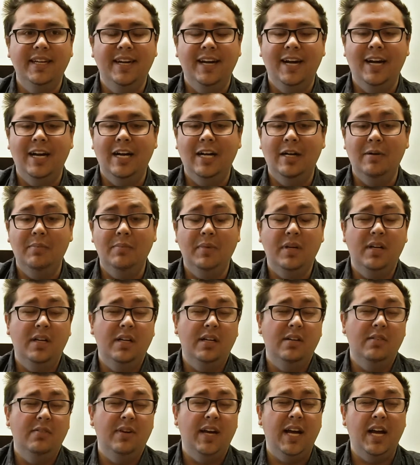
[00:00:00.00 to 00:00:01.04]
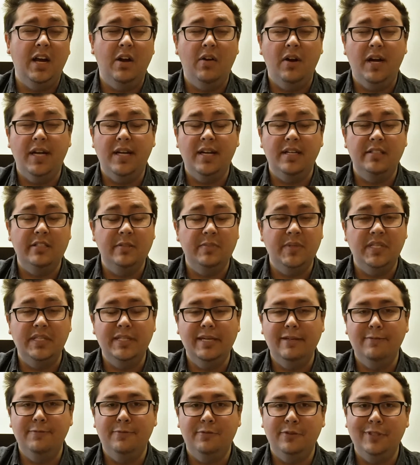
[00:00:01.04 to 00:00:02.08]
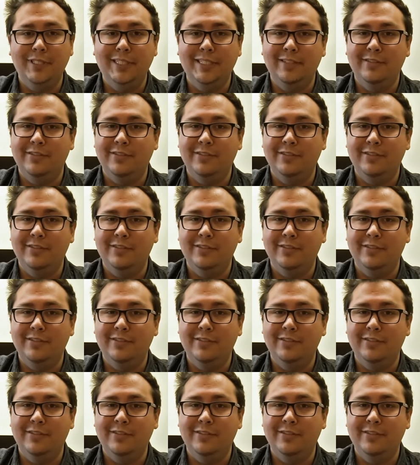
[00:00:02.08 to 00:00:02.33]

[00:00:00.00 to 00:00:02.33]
of how I got to be debt free.